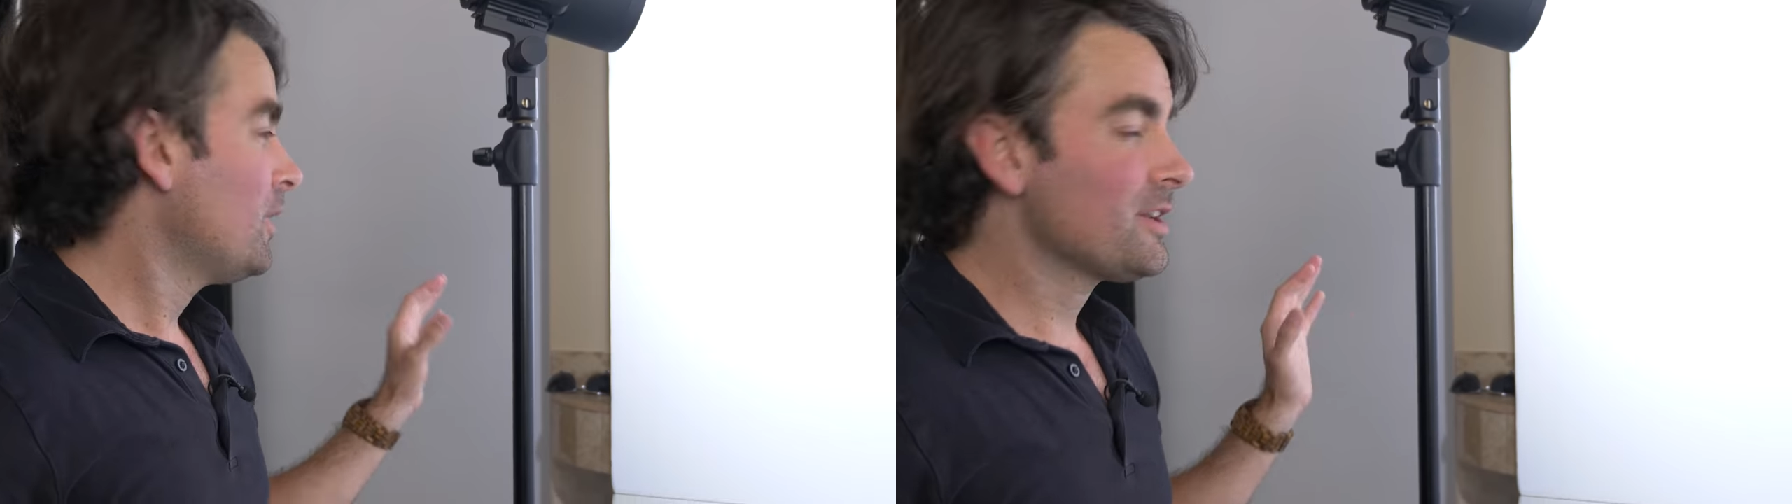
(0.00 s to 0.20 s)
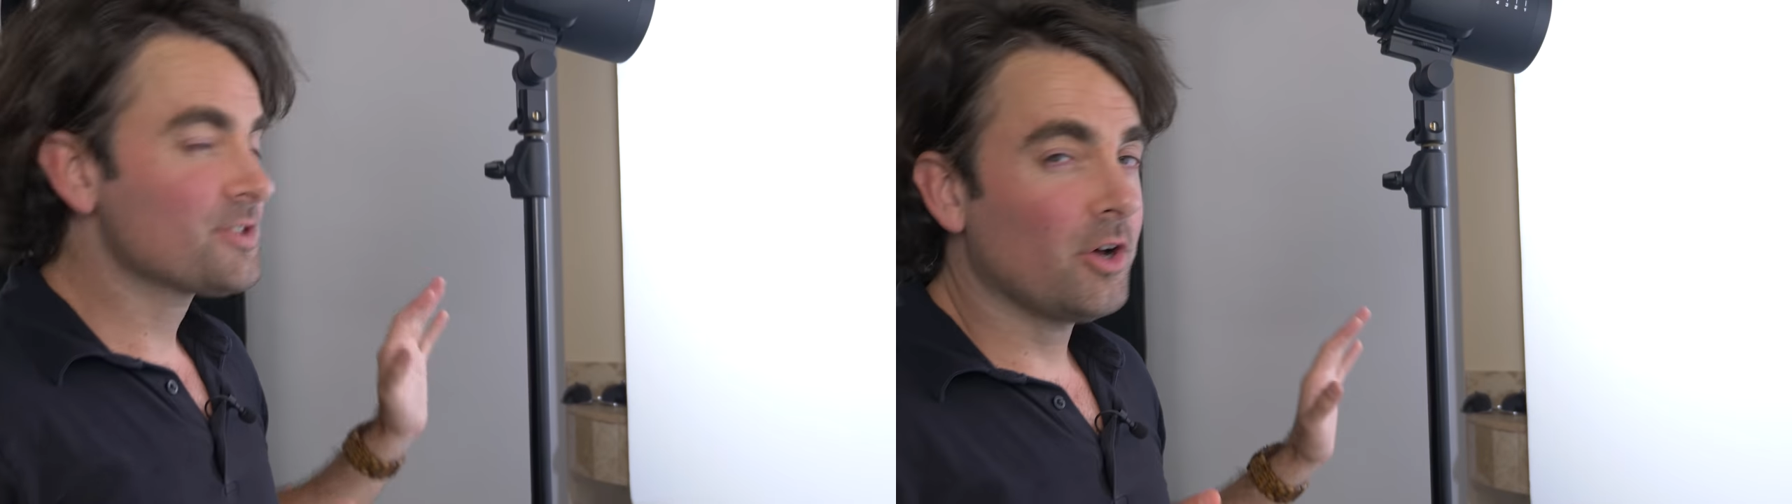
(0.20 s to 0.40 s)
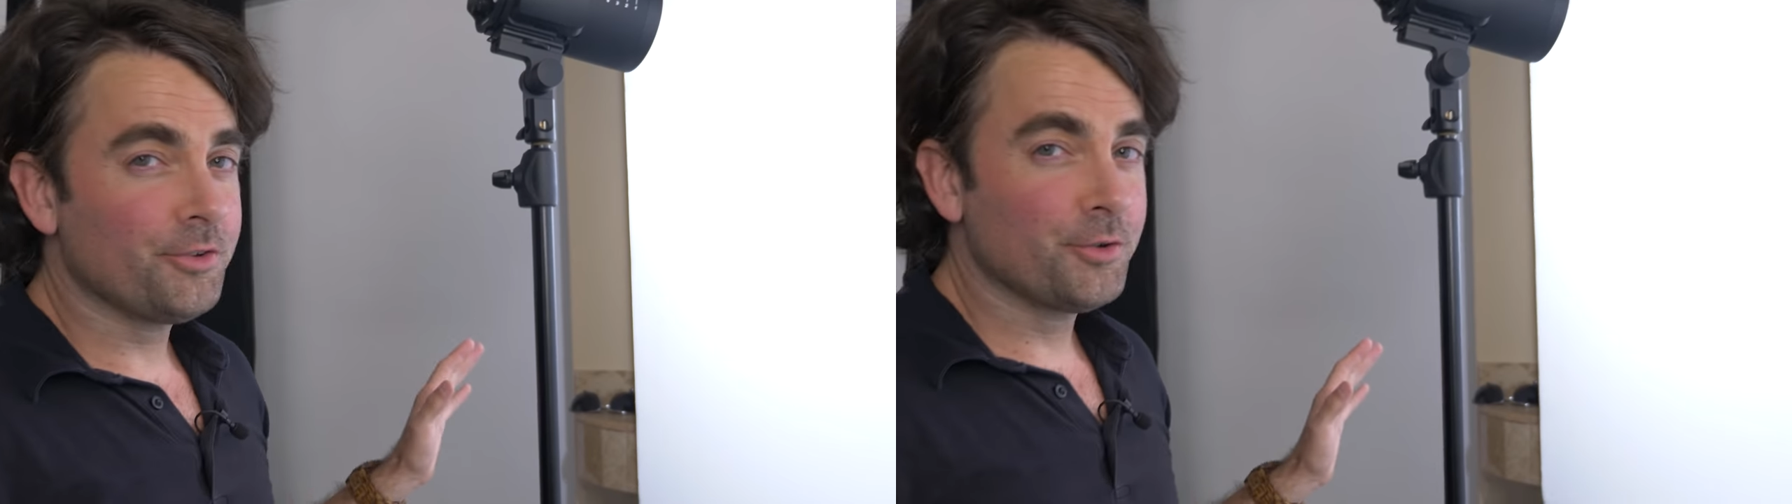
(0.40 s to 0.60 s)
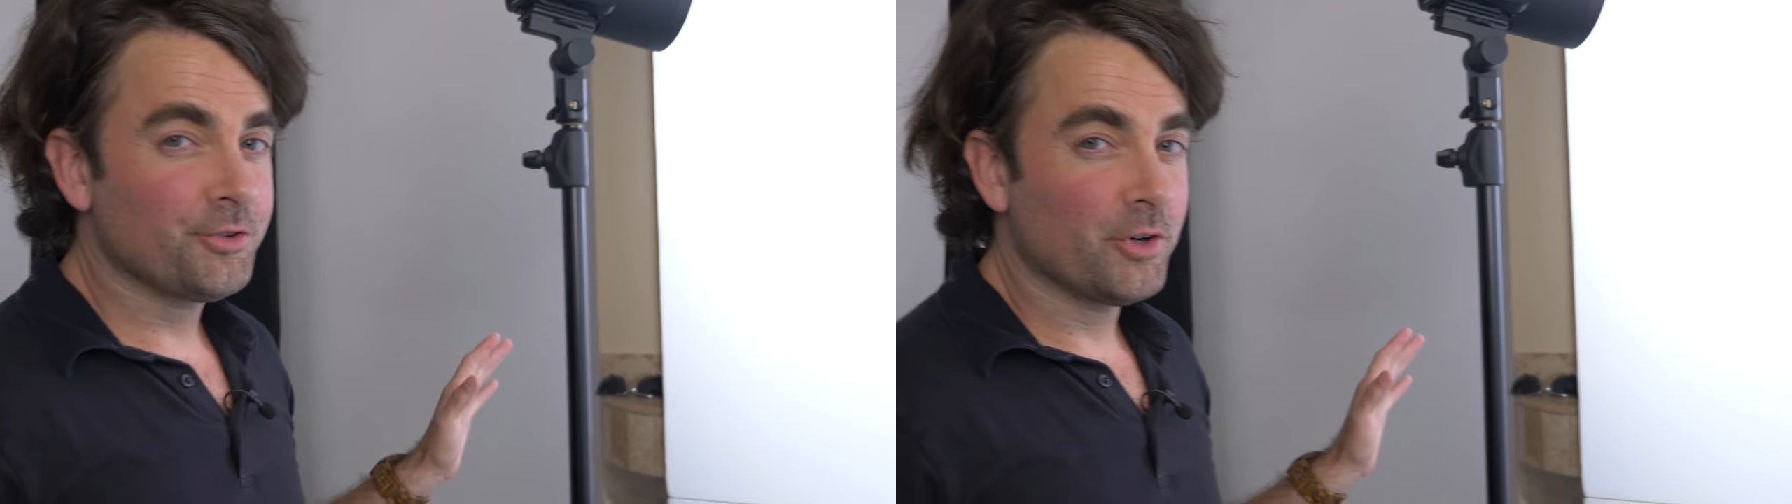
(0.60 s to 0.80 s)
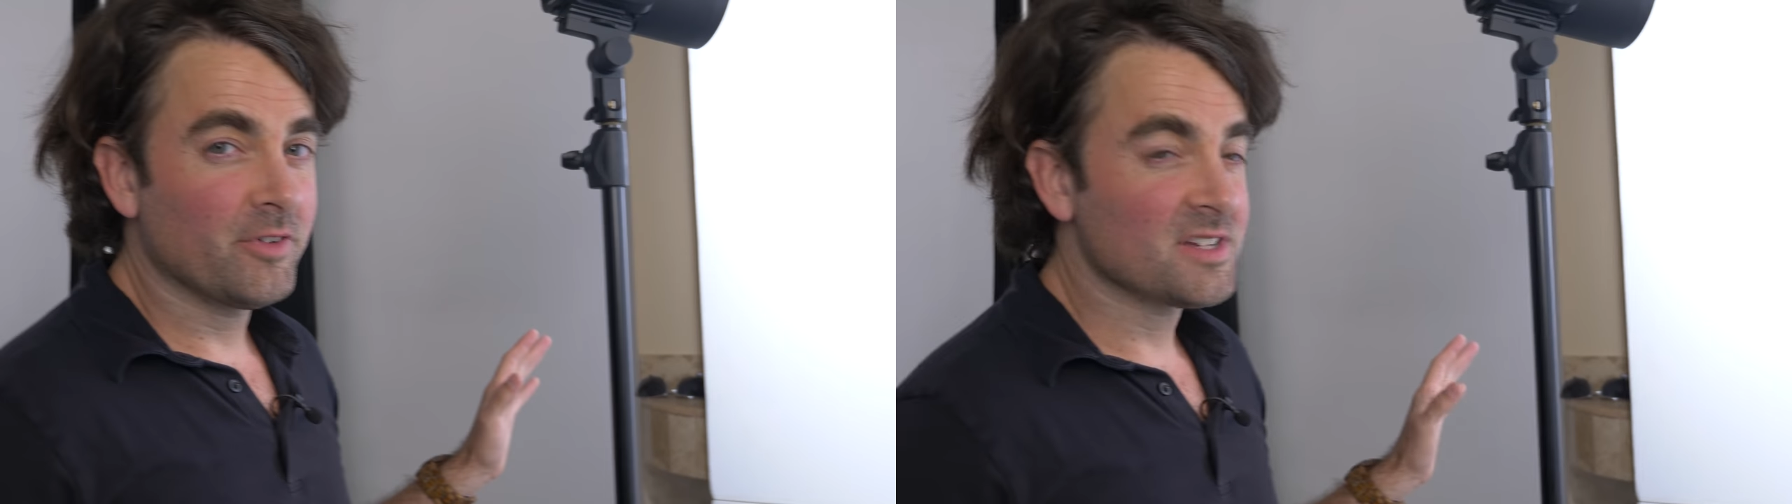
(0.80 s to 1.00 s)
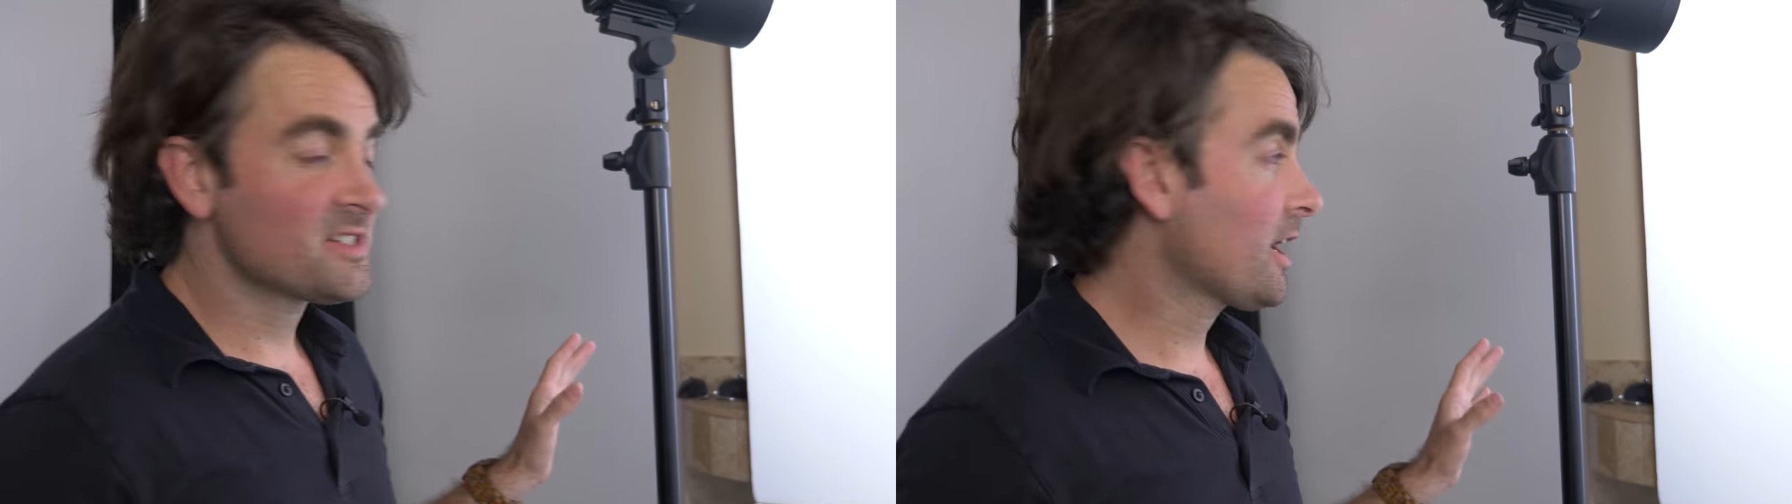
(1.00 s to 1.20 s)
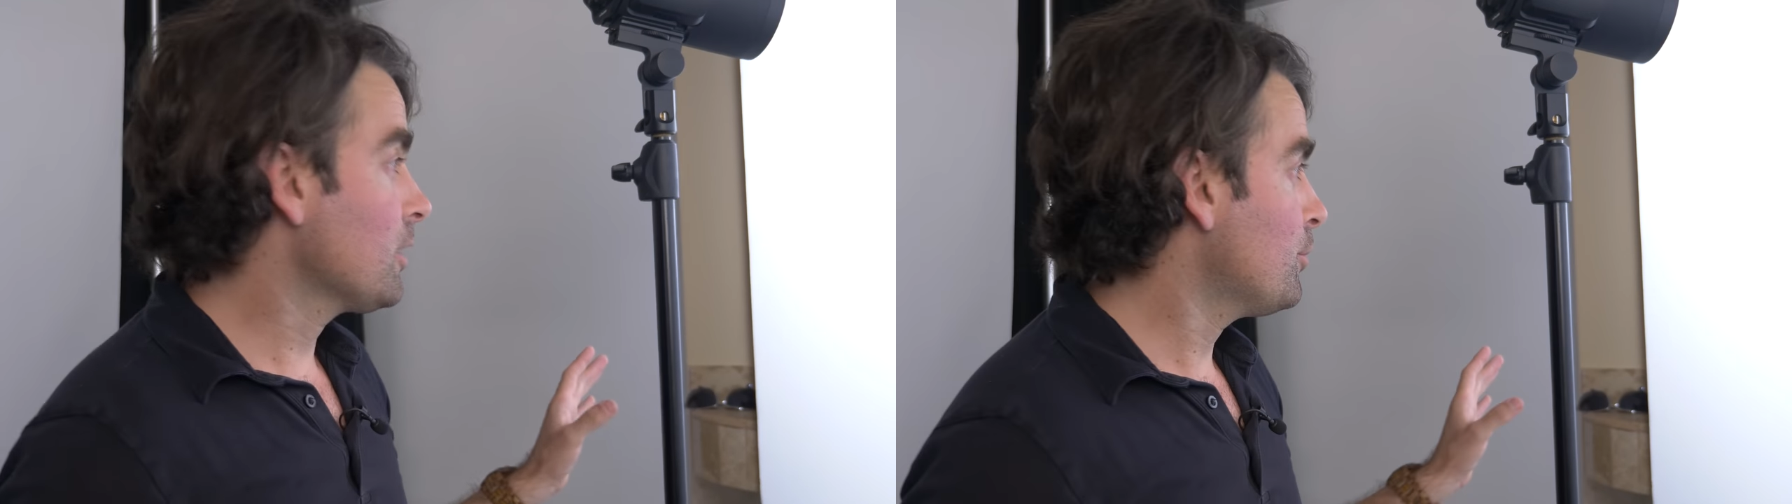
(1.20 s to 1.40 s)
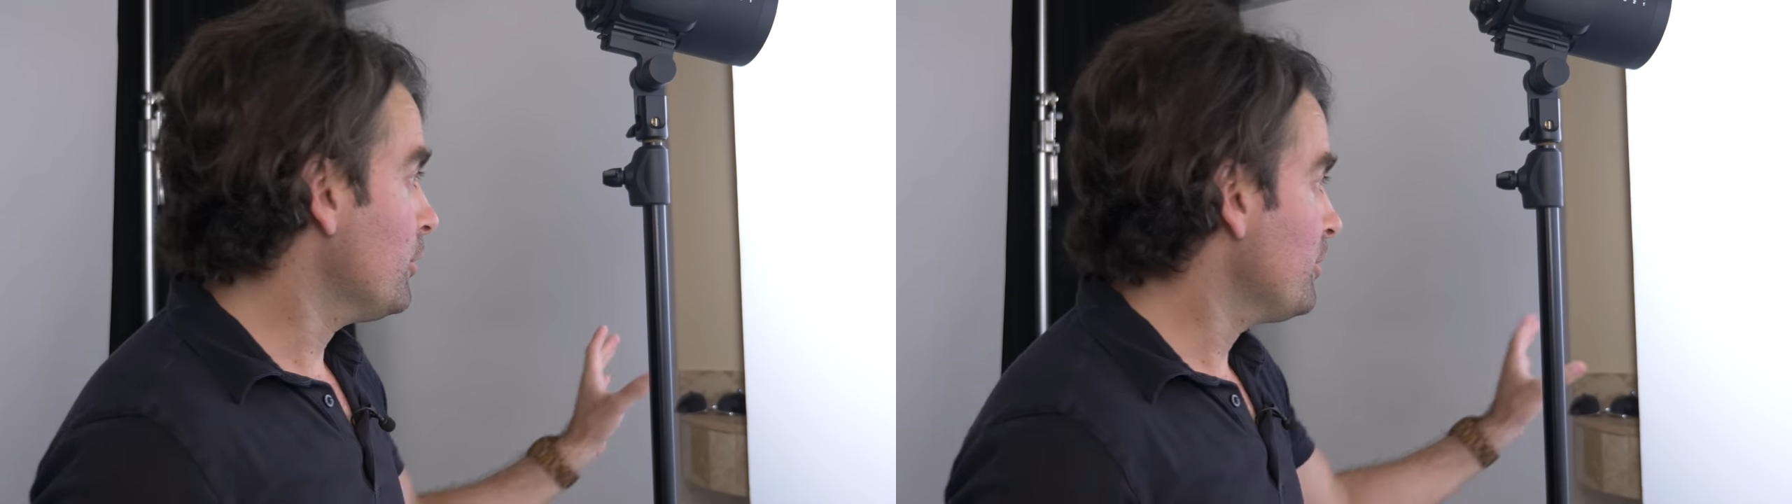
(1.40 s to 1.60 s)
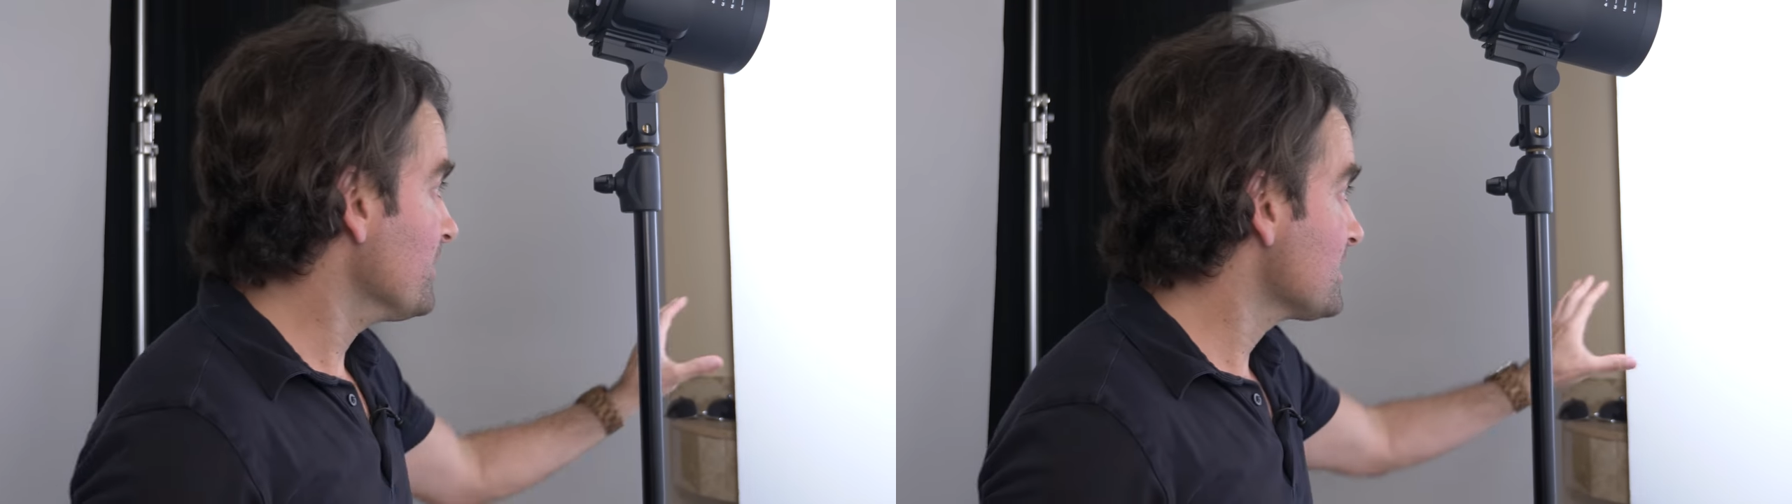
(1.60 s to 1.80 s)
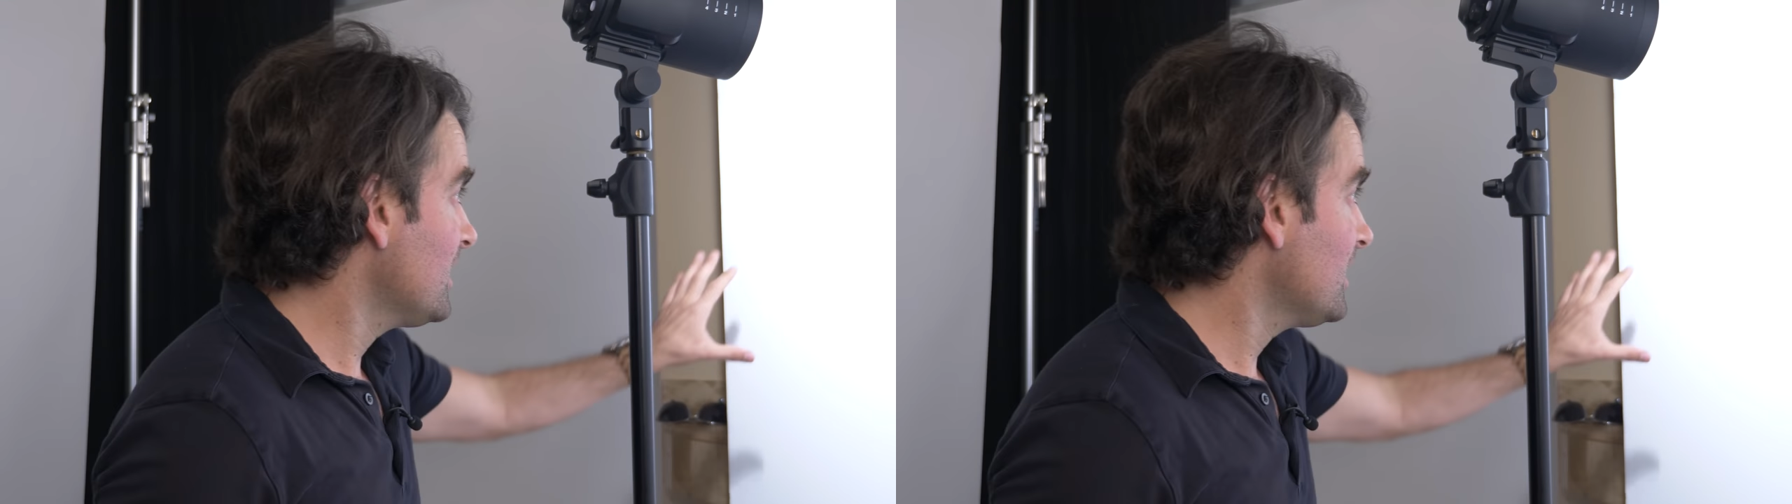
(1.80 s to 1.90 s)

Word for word: but it's also serving a second purpose.